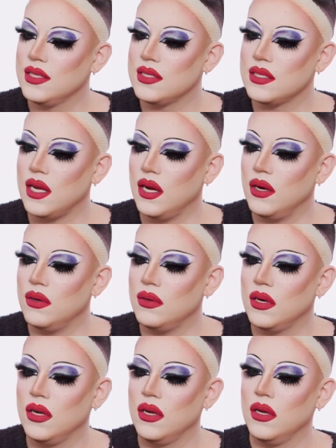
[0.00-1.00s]

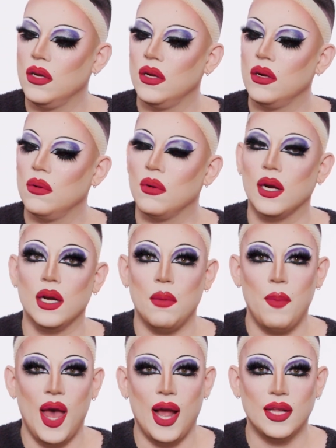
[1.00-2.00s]
So we're gonna
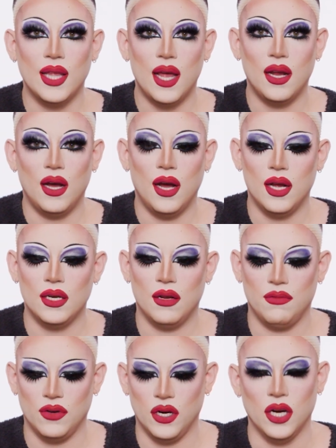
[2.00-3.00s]
pack that on
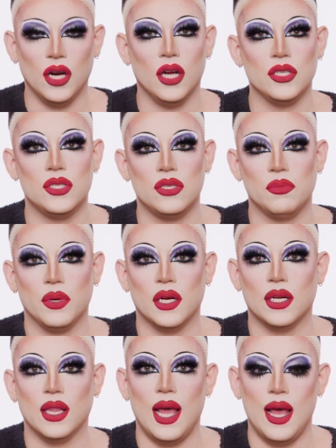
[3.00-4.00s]
for a super
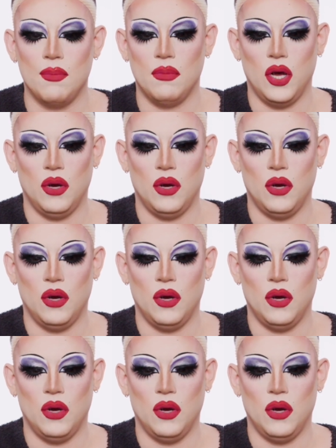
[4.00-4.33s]
glam